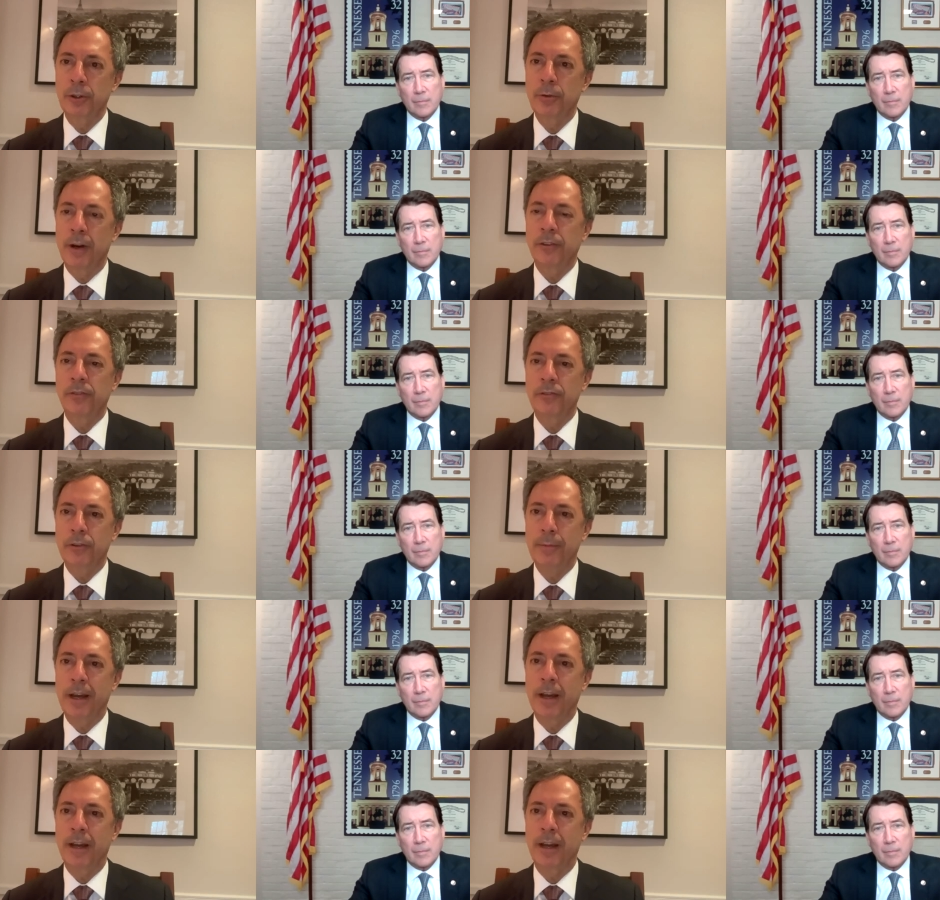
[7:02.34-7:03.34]

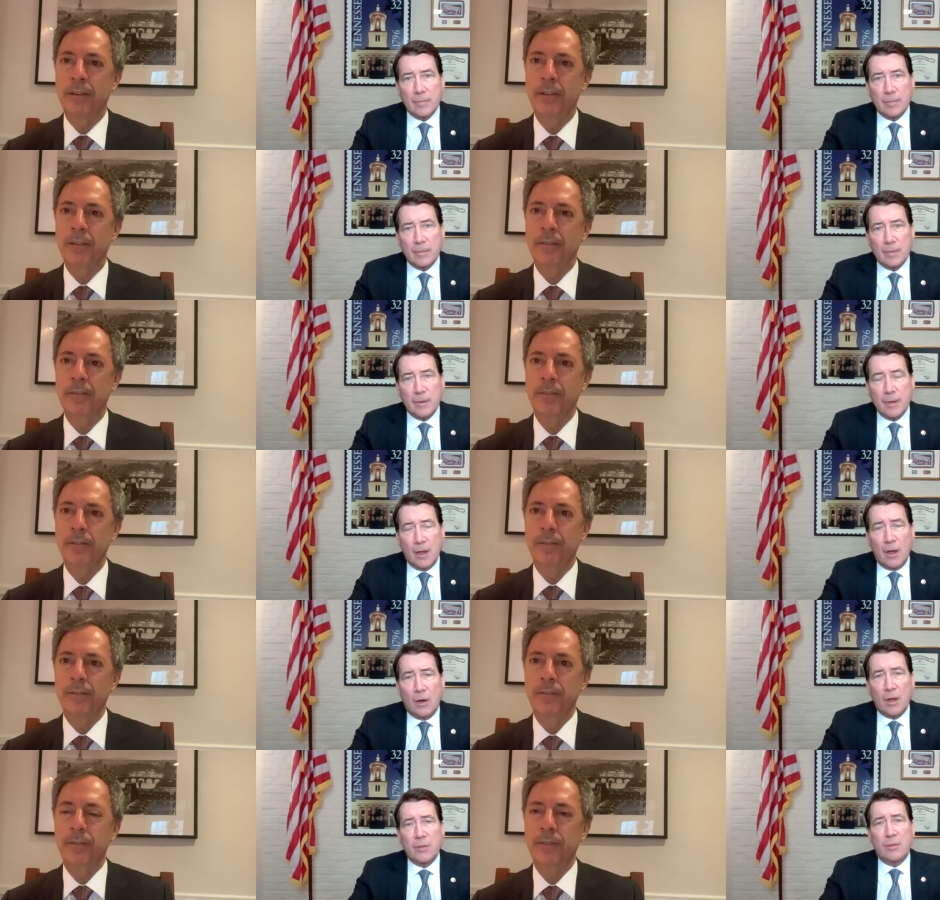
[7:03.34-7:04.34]
Speaker 1: U.S.-Japan?
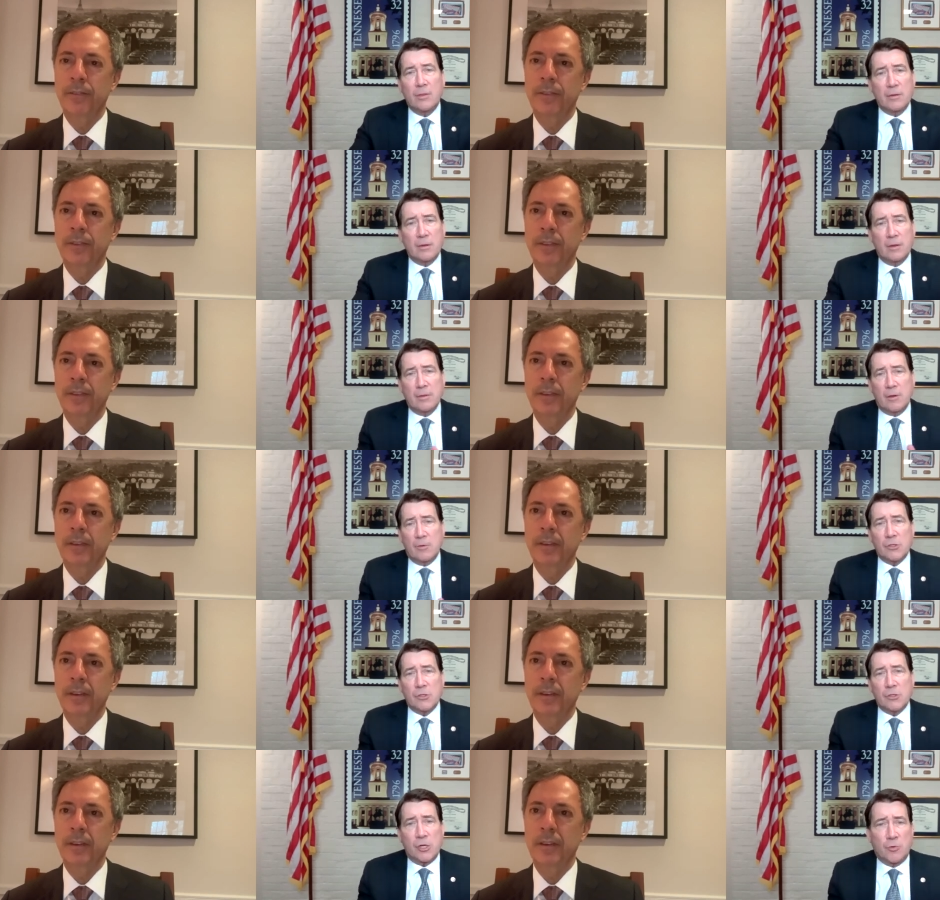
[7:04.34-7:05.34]
There
Speaker 2: is
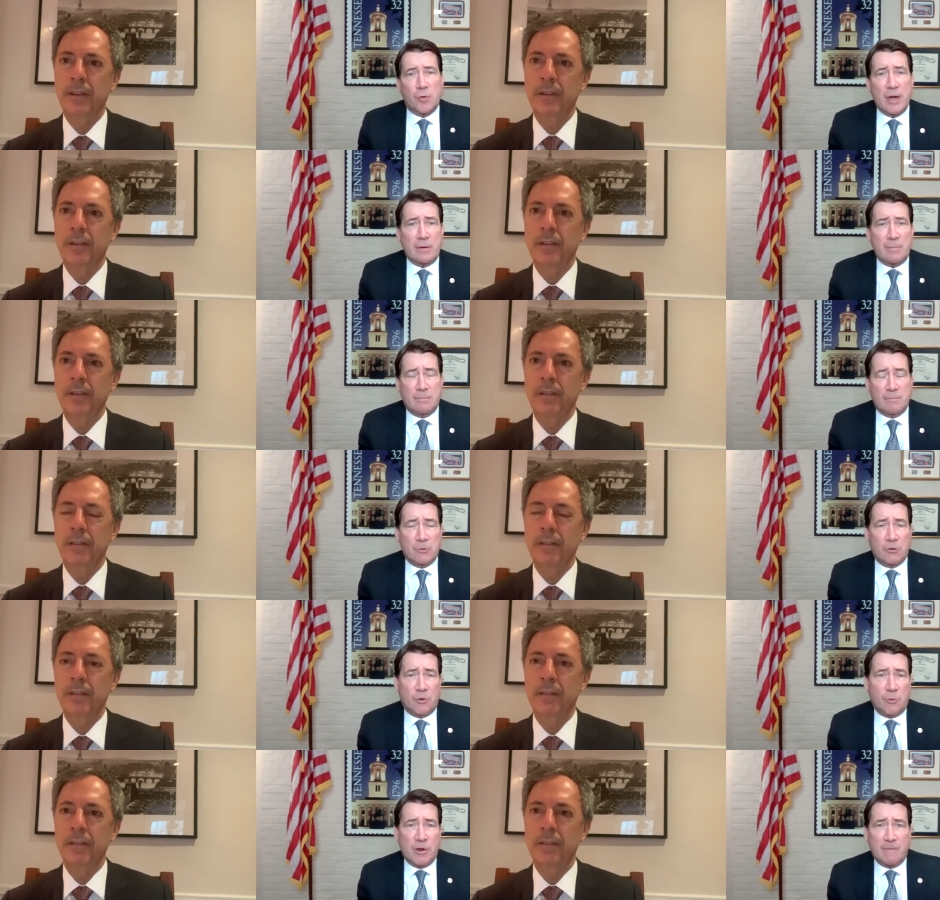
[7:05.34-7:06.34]
a great
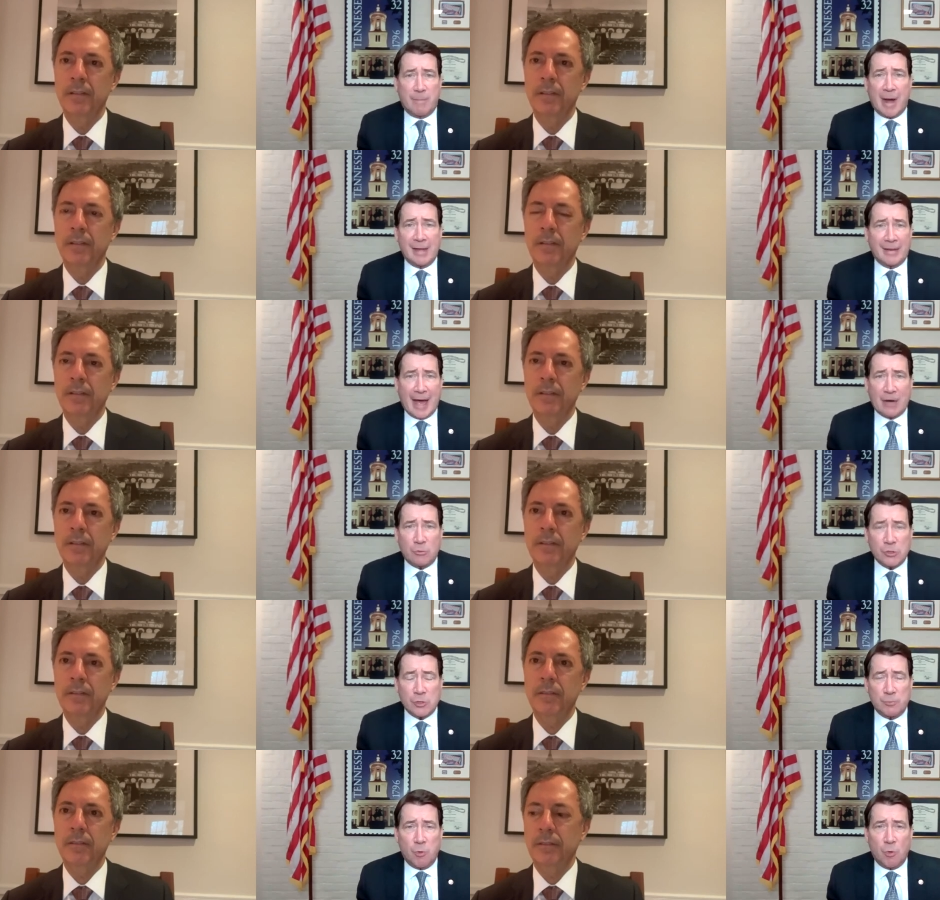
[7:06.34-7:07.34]
degree of bilateral
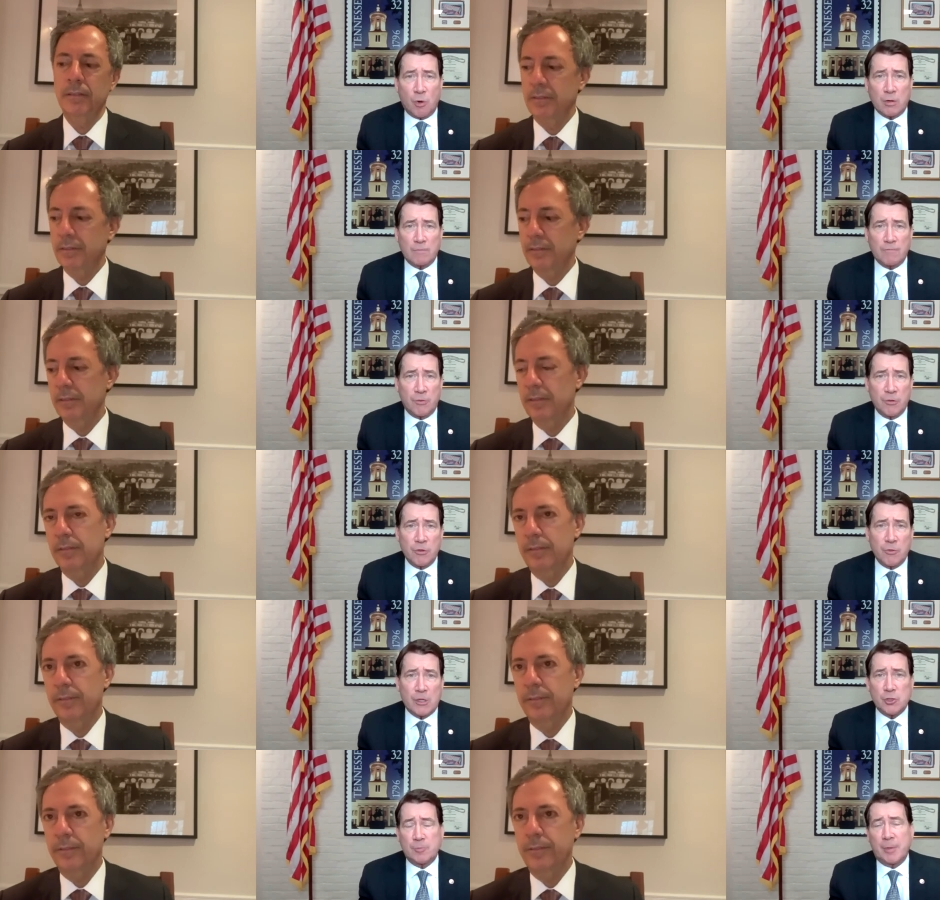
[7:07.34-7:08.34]
support for the
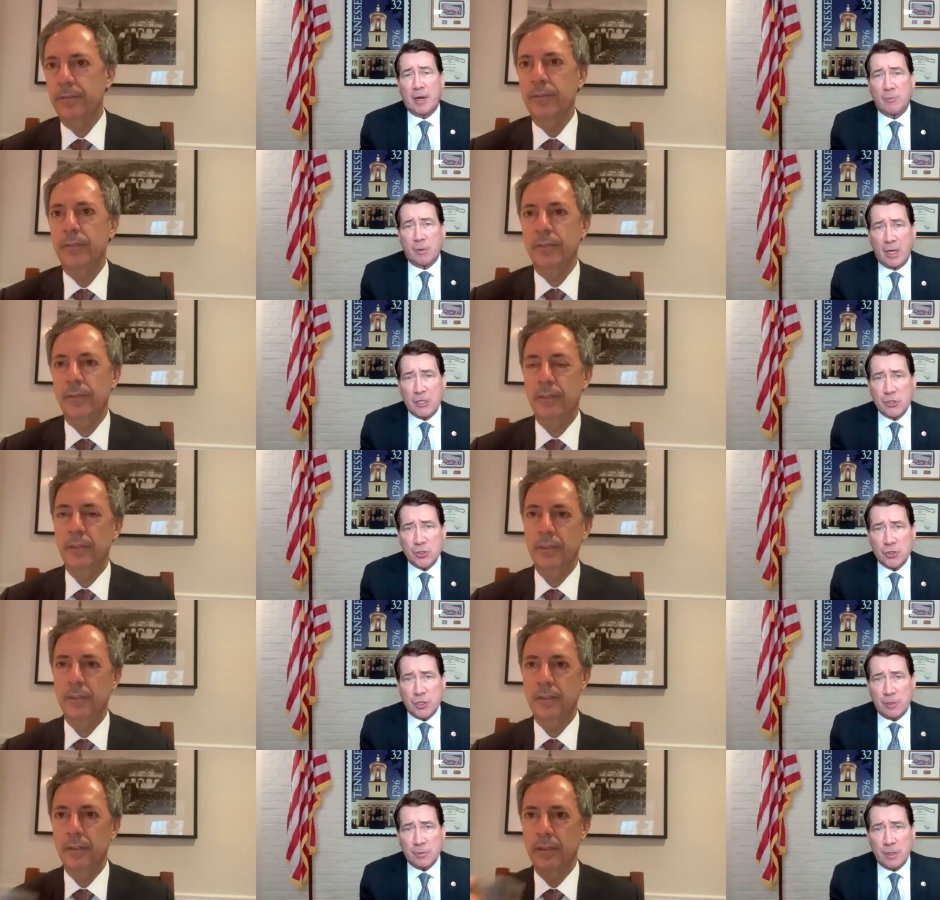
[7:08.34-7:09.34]
U.S.-Japan relationship,